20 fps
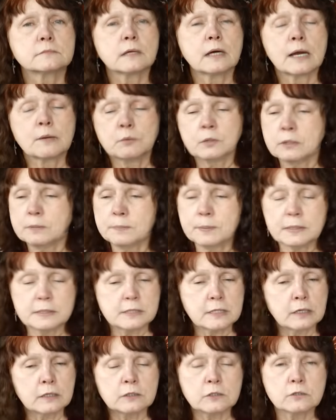I wouldn't be
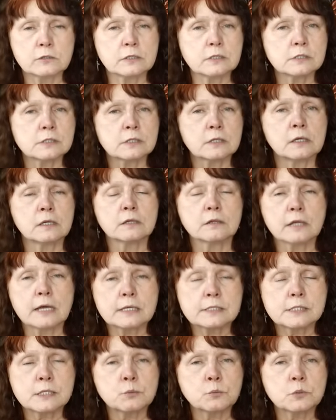telling you this
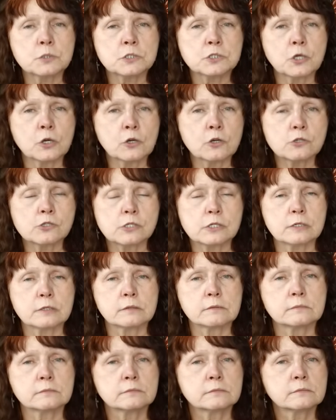unless it was urgent.
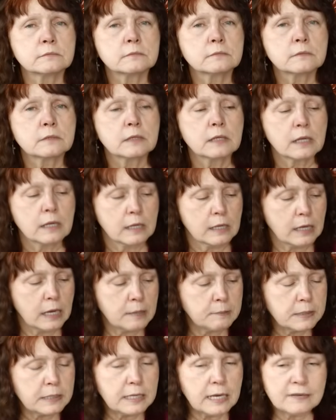
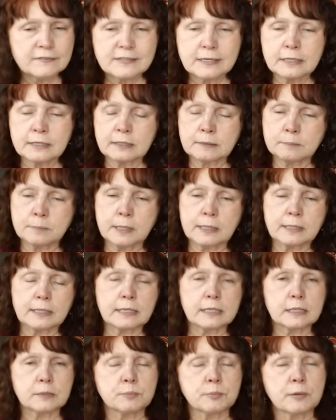I mean, I've get, been getting